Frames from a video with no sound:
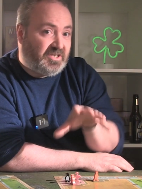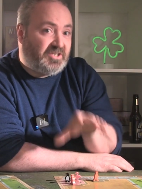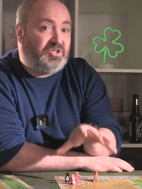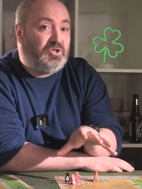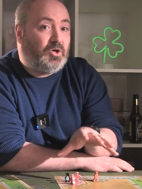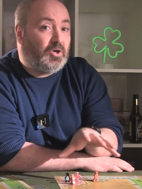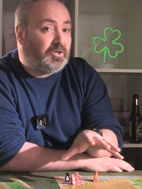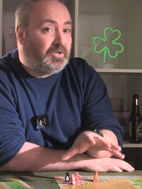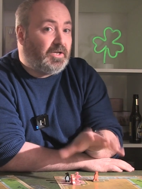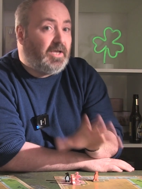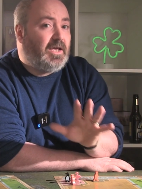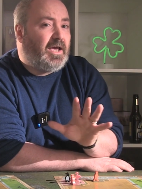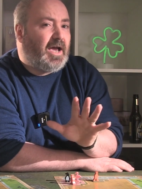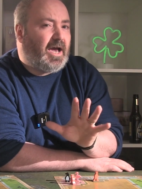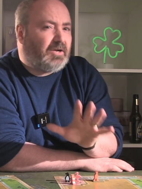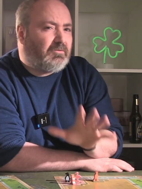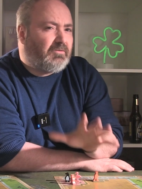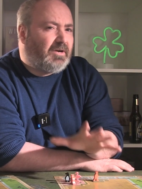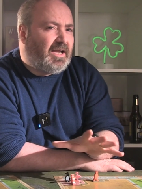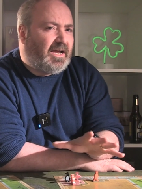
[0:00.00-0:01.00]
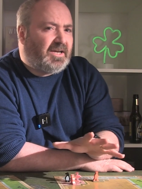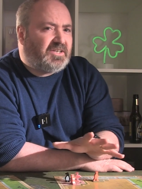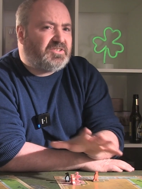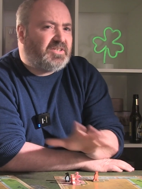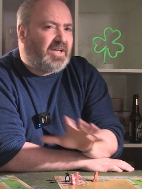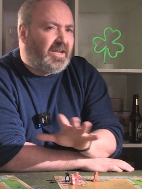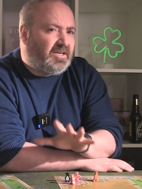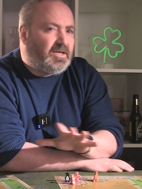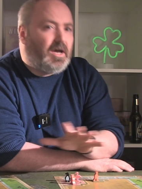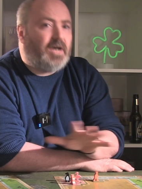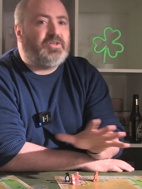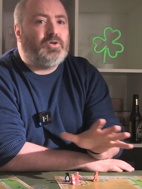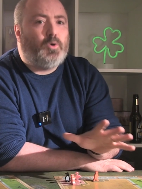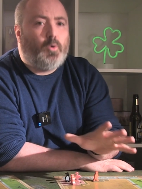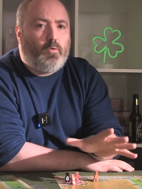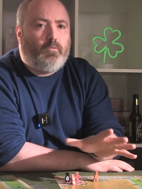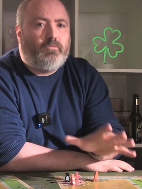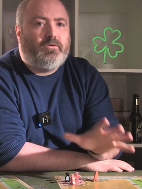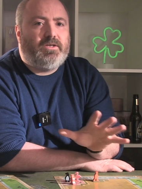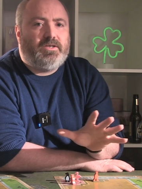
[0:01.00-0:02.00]
is done at a relaxed and not
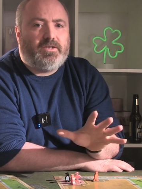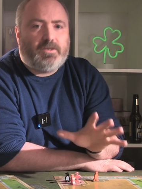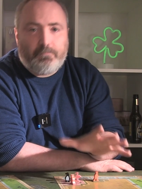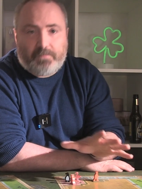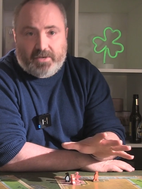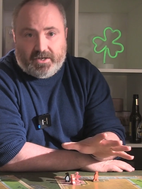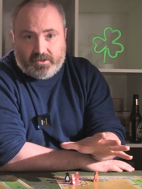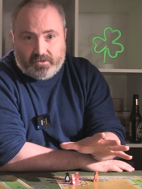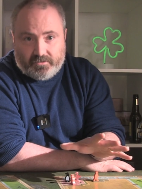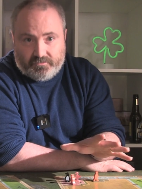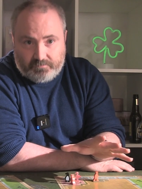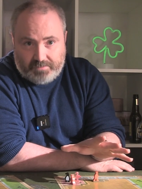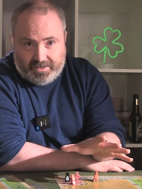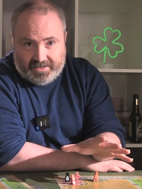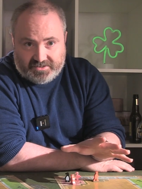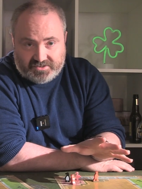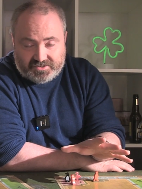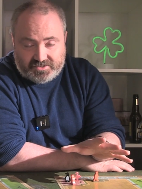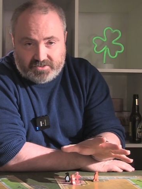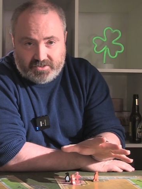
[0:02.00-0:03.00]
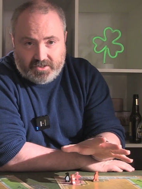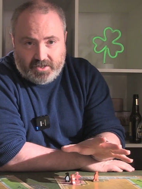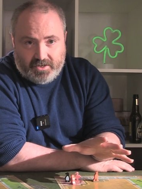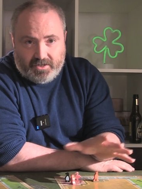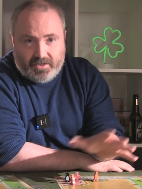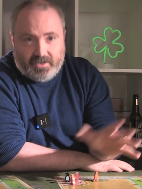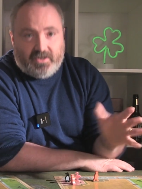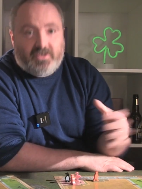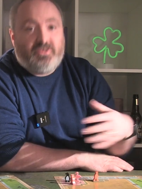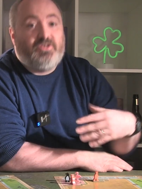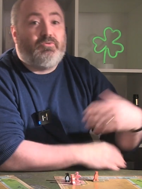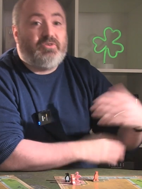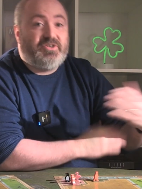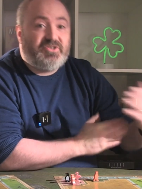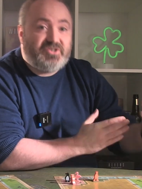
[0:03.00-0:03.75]
overly competitive pace. There